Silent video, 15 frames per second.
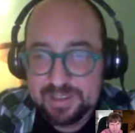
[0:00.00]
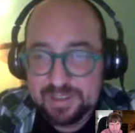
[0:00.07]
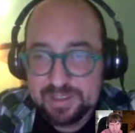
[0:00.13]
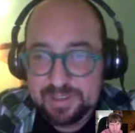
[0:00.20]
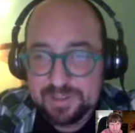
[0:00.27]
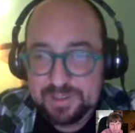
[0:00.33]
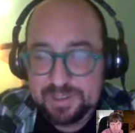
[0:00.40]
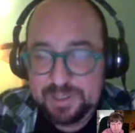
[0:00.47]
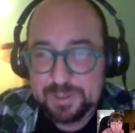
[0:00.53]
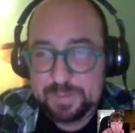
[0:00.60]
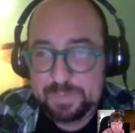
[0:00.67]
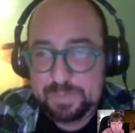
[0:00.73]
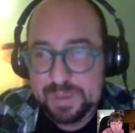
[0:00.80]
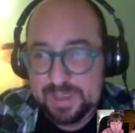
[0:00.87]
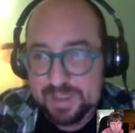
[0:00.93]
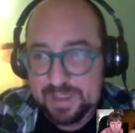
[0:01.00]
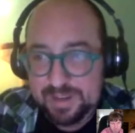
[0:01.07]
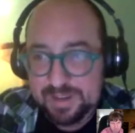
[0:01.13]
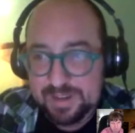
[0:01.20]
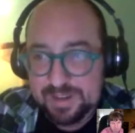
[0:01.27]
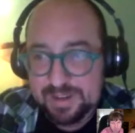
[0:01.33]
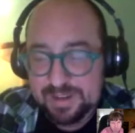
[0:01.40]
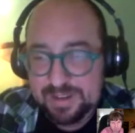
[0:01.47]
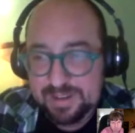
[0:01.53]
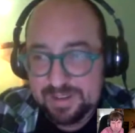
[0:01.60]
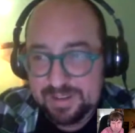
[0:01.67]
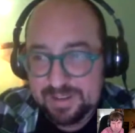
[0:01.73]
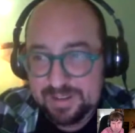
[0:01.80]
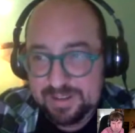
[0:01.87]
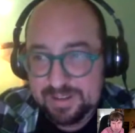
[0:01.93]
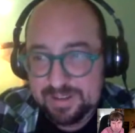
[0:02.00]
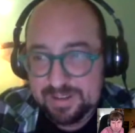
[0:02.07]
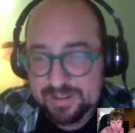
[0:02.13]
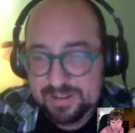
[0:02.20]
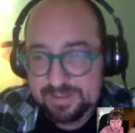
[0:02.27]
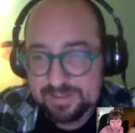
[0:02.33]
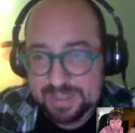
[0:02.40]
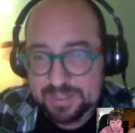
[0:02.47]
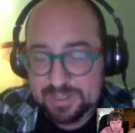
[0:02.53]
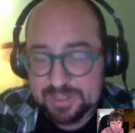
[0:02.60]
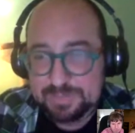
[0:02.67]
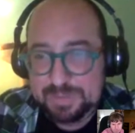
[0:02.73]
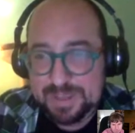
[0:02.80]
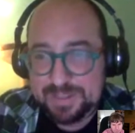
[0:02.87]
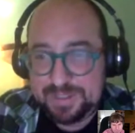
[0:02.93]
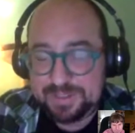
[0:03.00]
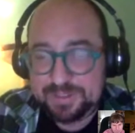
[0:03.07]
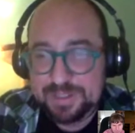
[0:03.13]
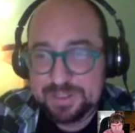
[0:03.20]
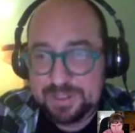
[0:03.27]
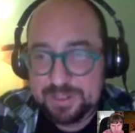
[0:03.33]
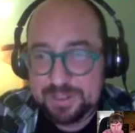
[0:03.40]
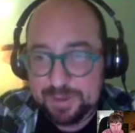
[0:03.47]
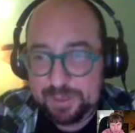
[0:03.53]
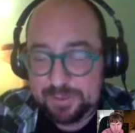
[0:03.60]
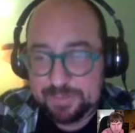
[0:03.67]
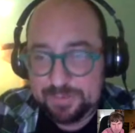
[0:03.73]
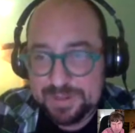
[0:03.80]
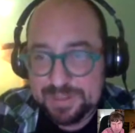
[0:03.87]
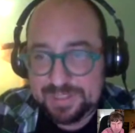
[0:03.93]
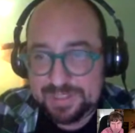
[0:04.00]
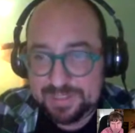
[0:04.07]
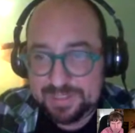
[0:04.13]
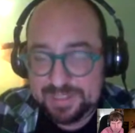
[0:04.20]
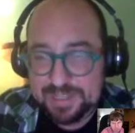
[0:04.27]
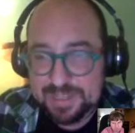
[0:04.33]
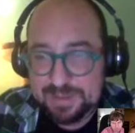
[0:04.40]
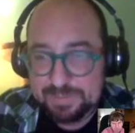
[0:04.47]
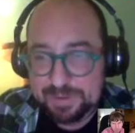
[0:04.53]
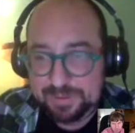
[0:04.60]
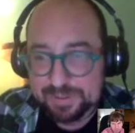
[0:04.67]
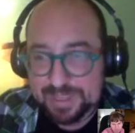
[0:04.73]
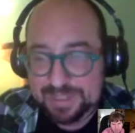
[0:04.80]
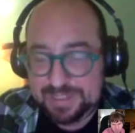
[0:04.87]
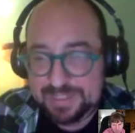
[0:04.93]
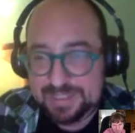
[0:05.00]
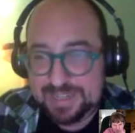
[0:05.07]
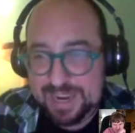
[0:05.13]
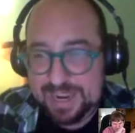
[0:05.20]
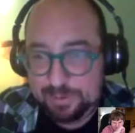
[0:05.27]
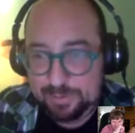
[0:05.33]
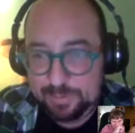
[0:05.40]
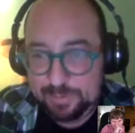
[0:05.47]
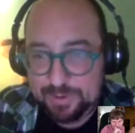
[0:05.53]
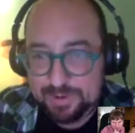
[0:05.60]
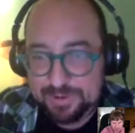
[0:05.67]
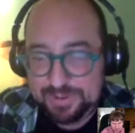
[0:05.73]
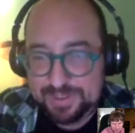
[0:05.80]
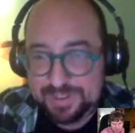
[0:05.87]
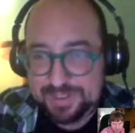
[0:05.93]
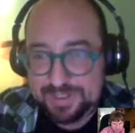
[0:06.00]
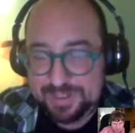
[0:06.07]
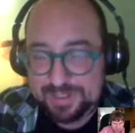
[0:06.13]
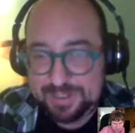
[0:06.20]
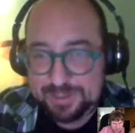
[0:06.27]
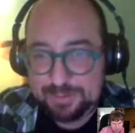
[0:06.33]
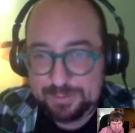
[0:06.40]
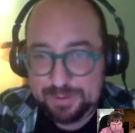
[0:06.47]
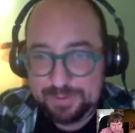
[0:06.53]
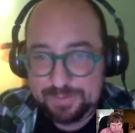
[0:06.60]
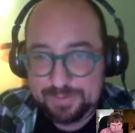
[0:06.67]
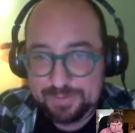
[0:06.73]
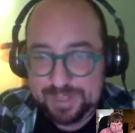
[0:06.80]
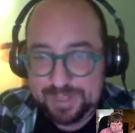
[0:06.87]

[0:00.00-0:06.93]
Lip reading: spin, basically do a 360, but downwards to sort of